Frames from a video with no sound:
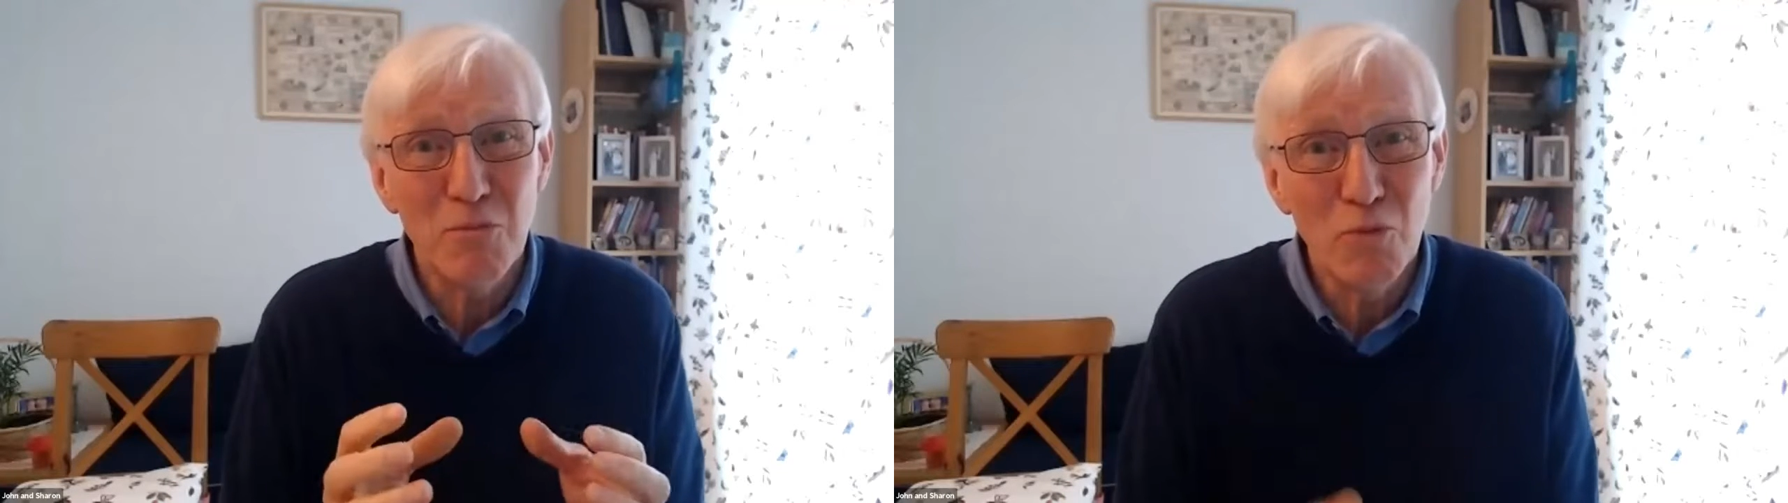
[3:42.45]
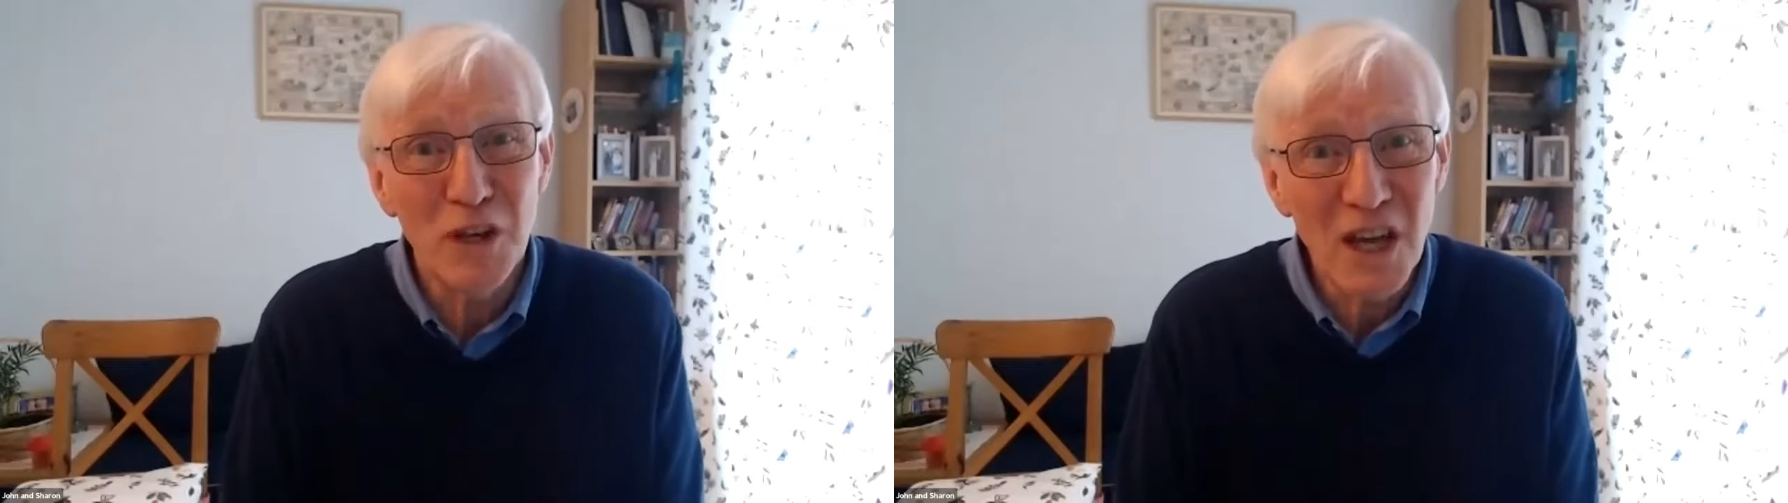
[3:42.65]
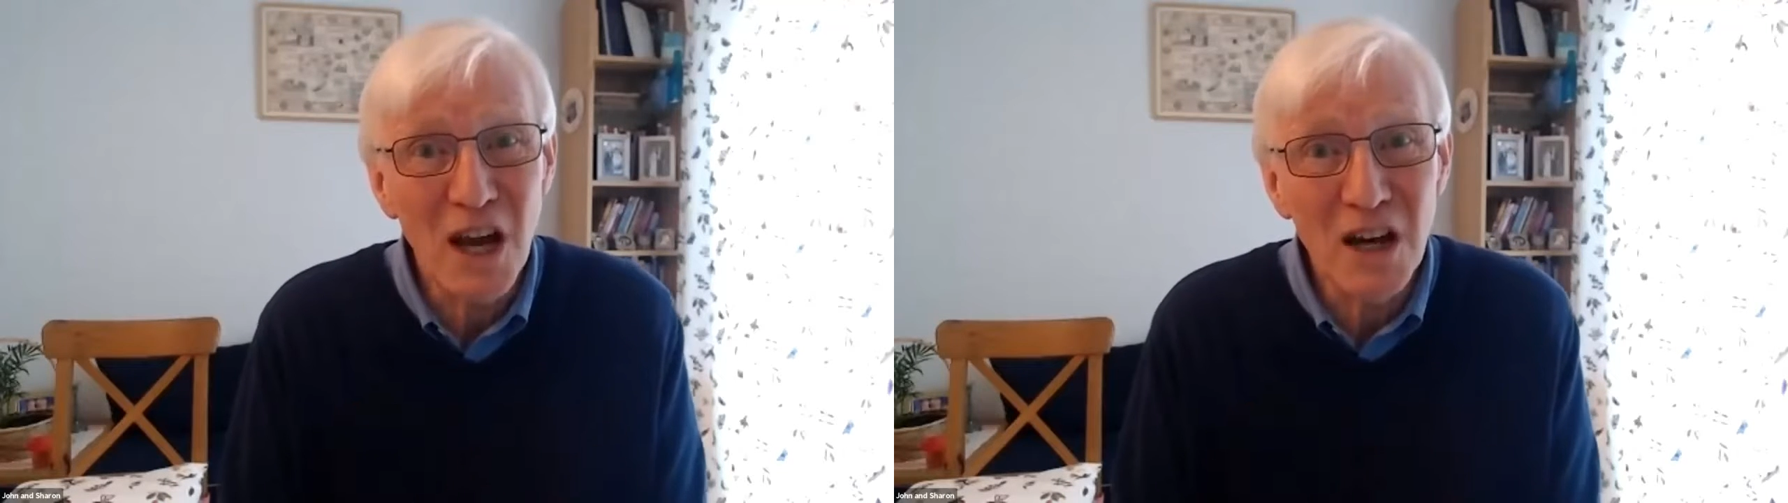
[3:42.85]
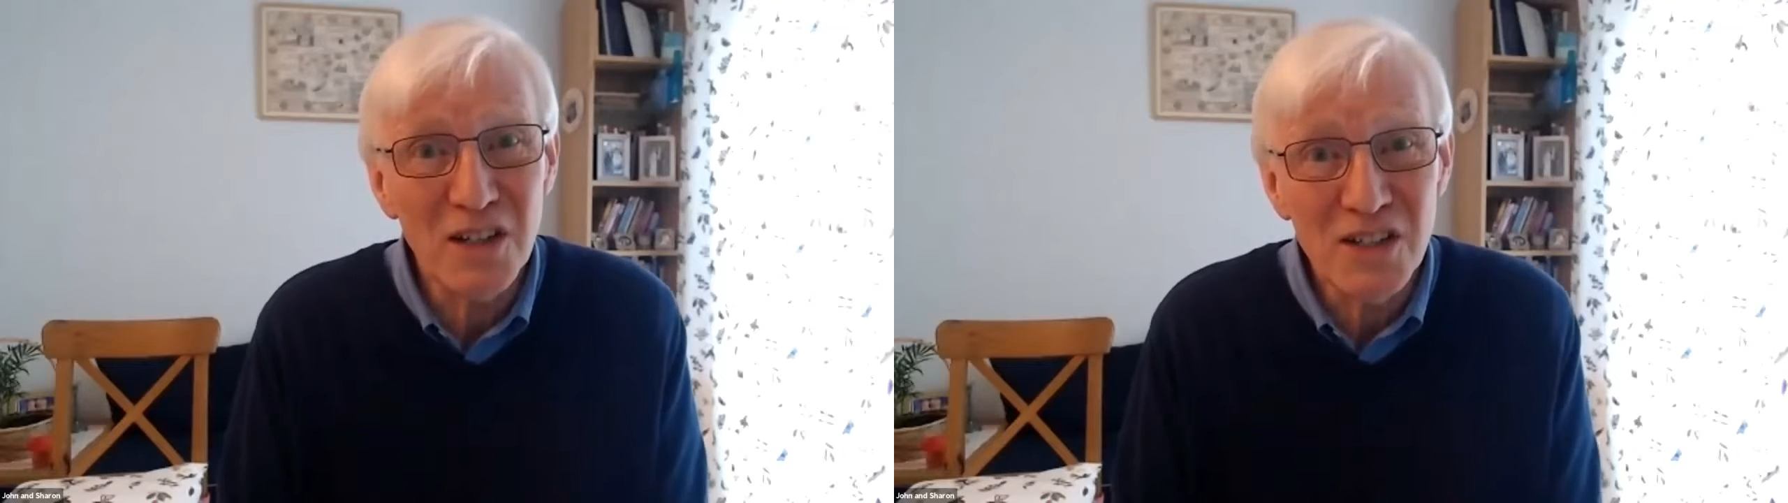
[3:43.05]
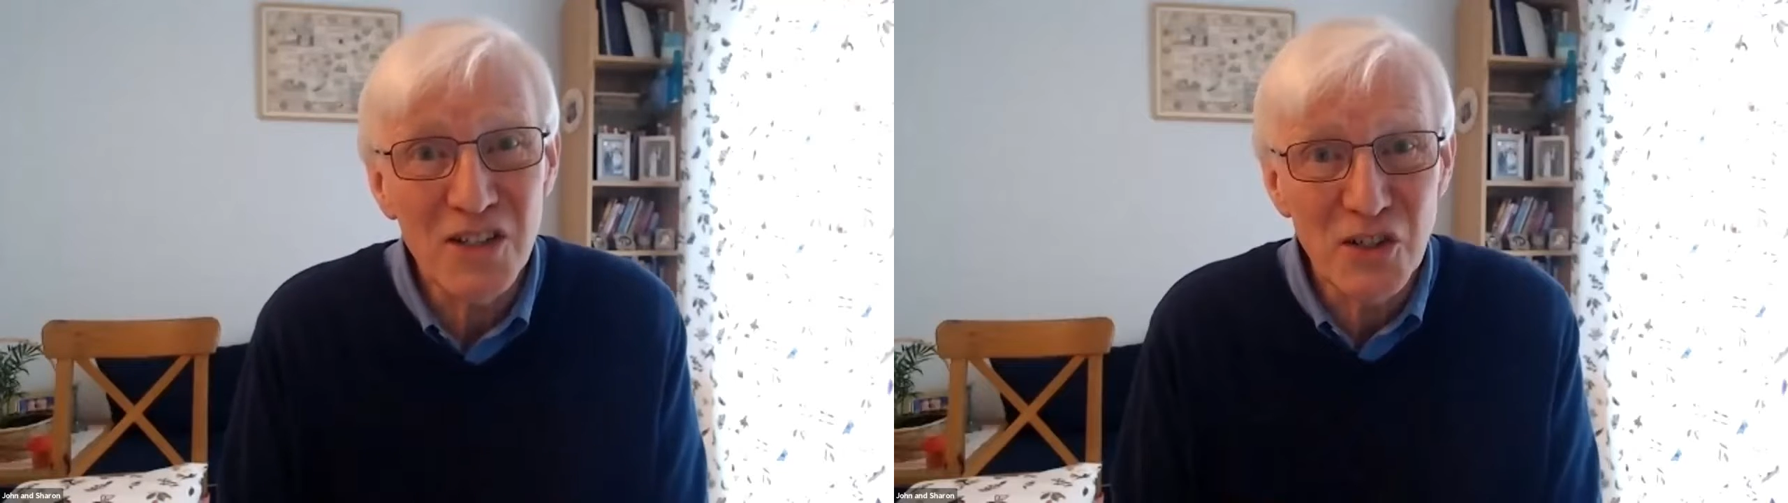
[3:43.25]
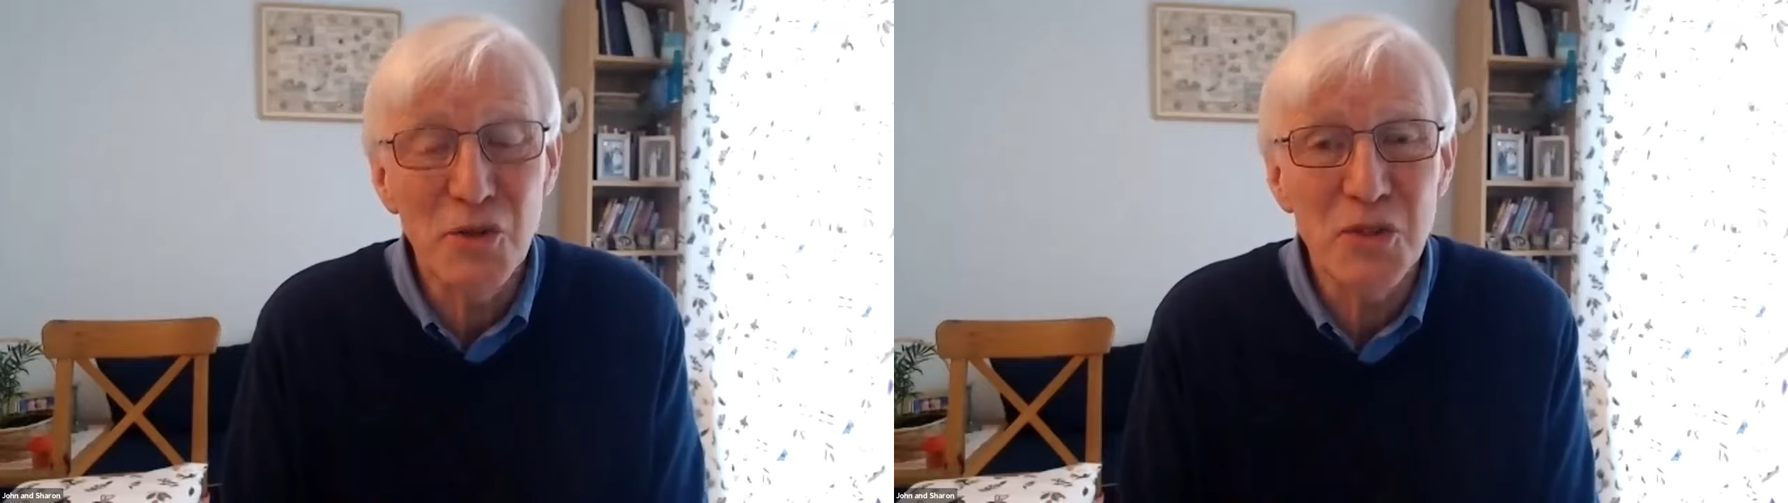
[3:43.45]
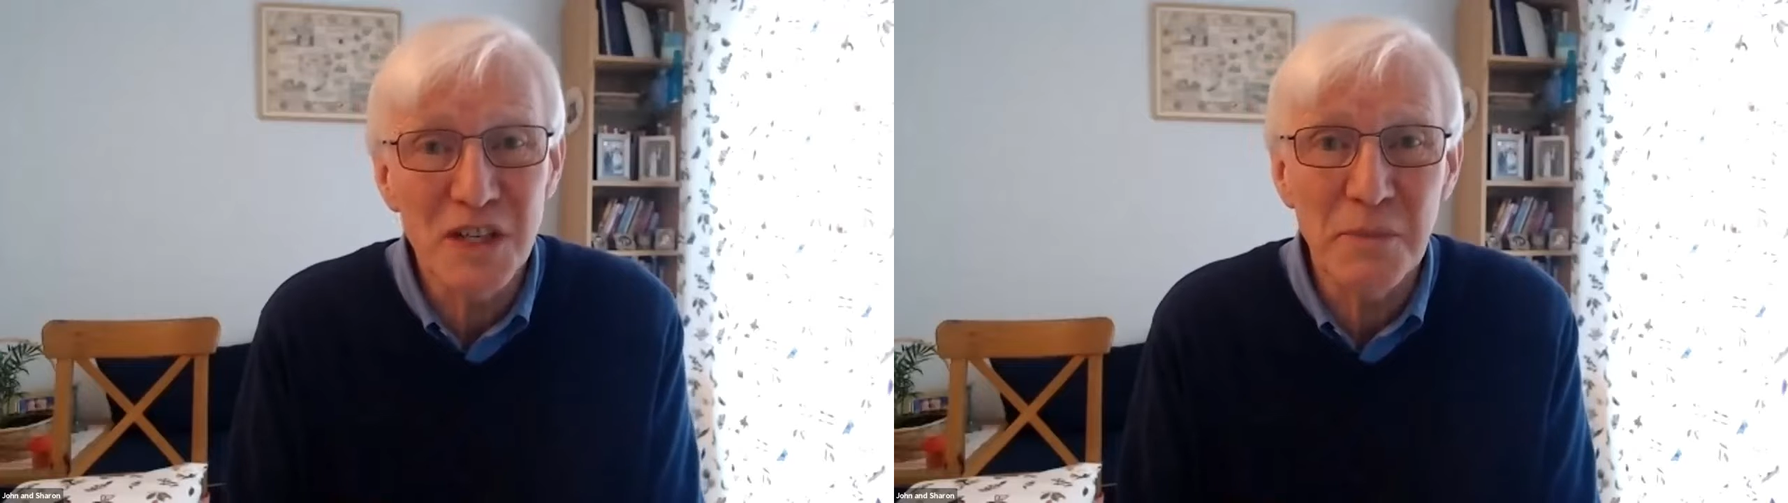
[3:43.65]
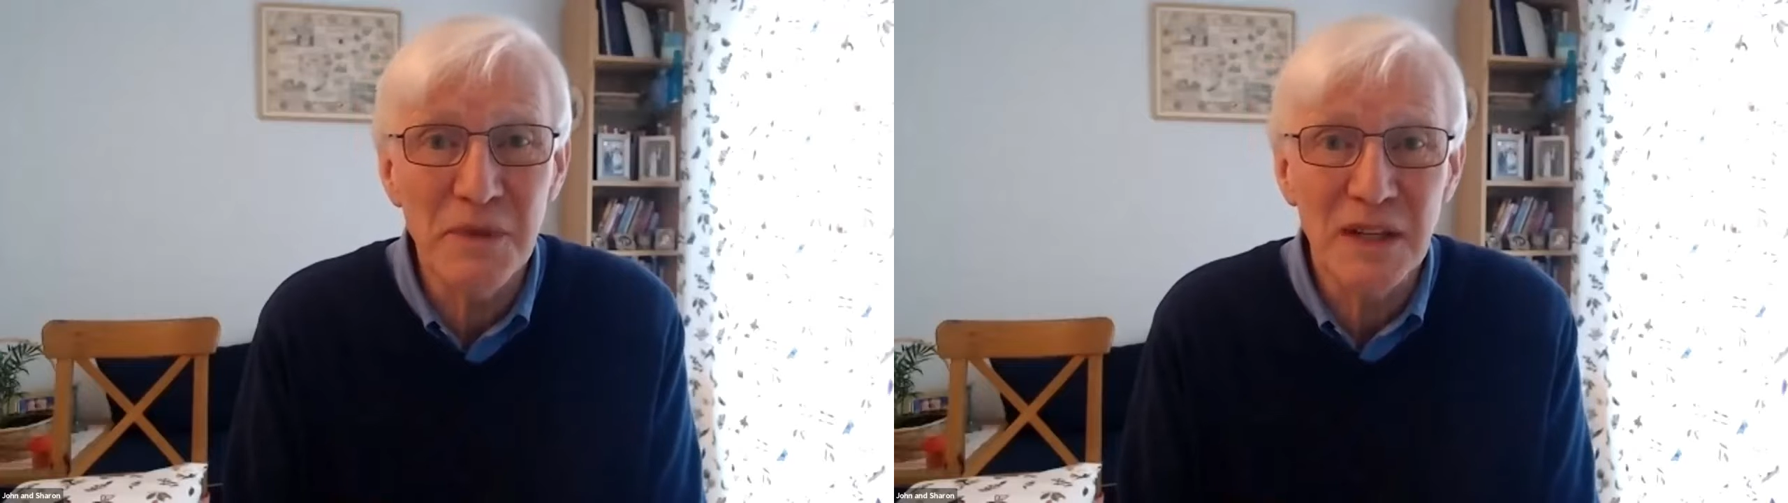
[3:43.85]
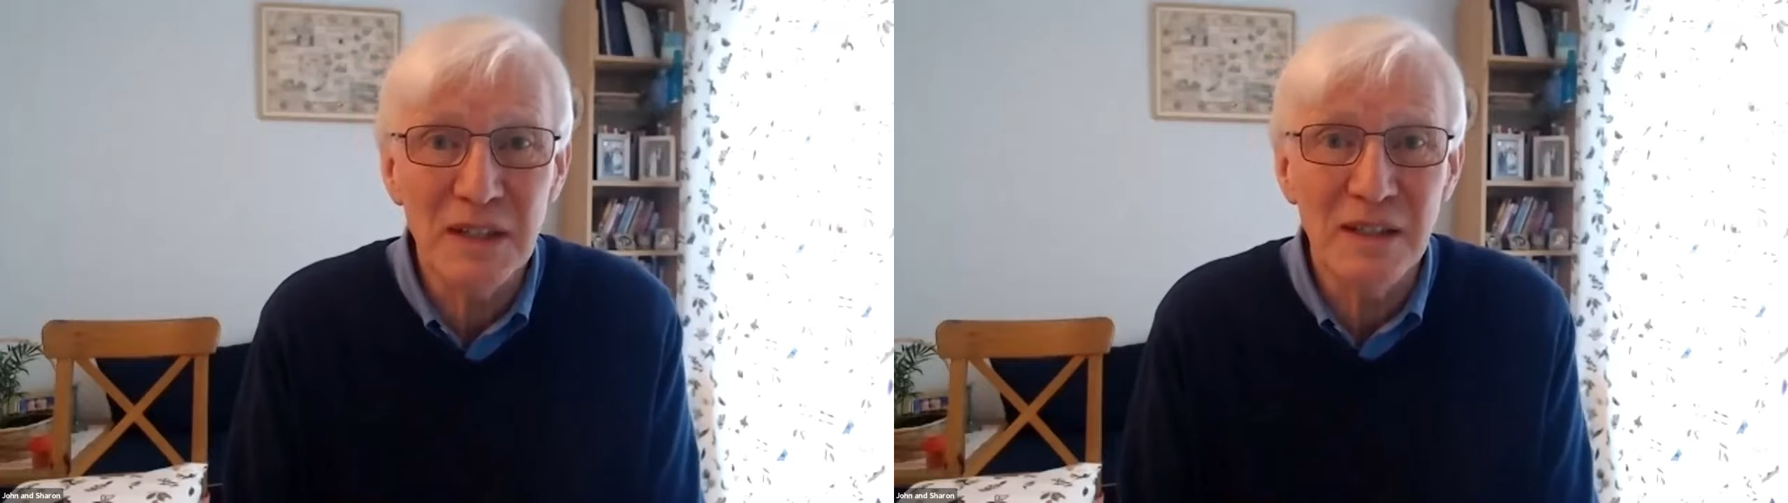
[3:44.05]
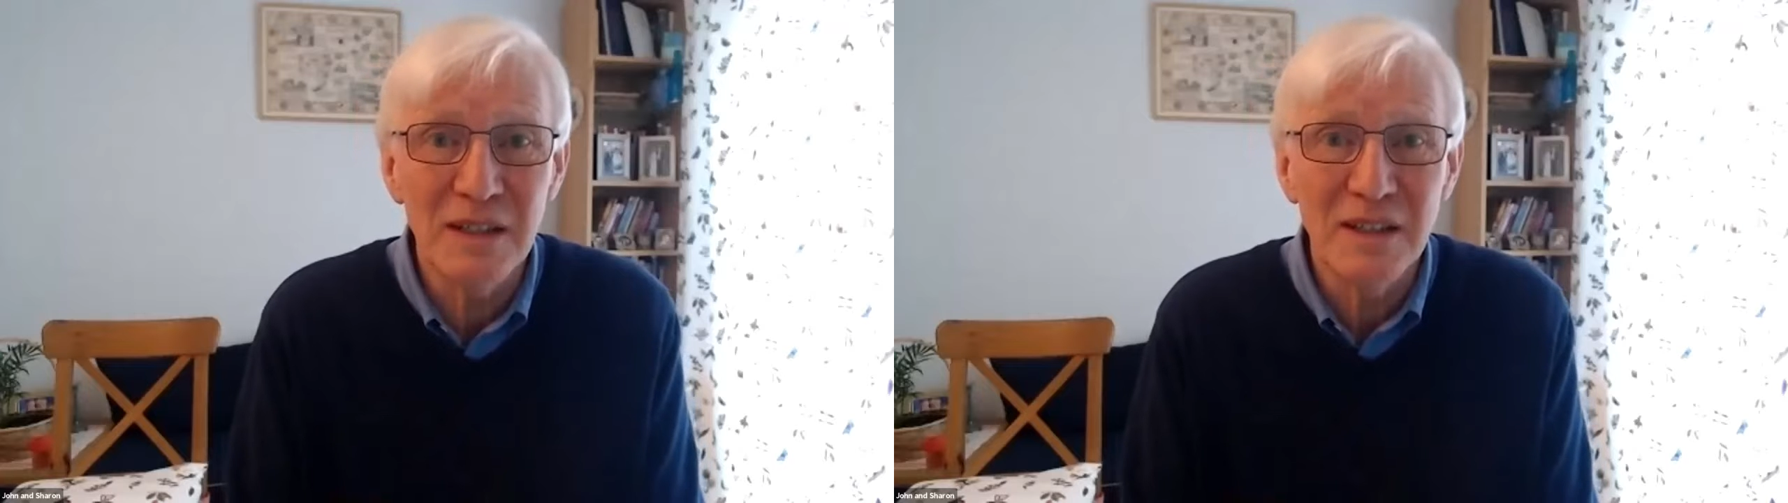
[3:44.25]
we can't do
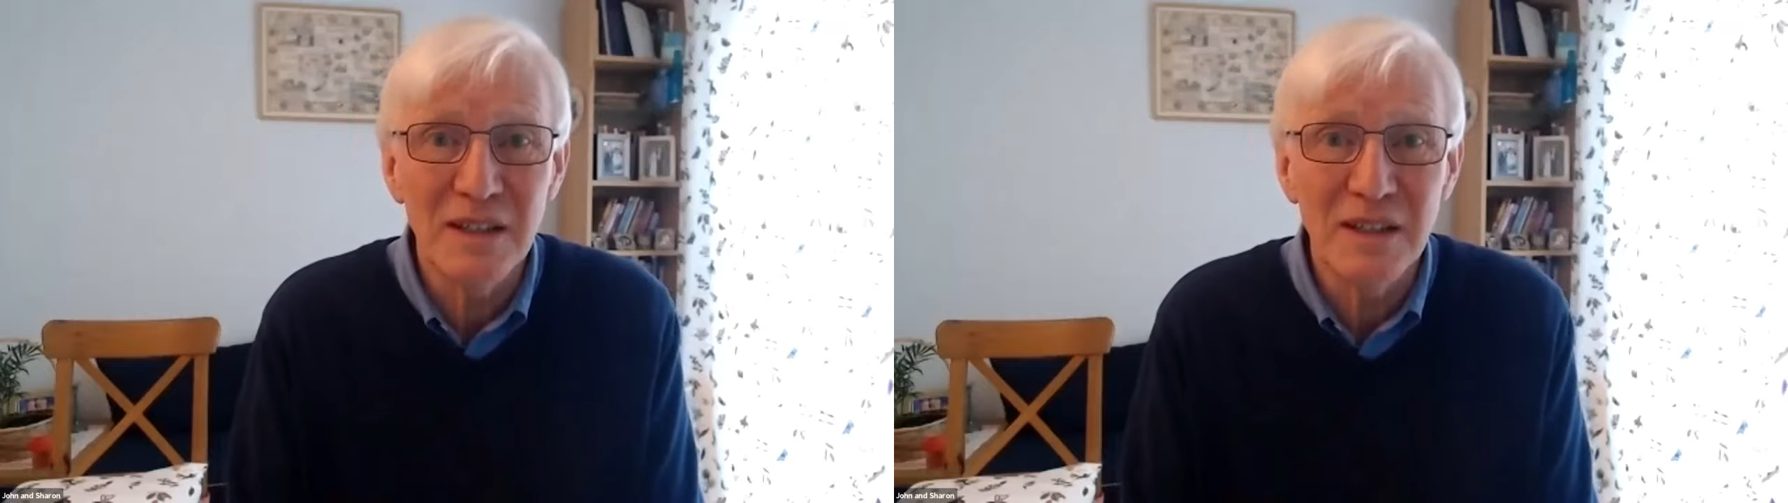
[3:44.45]
something,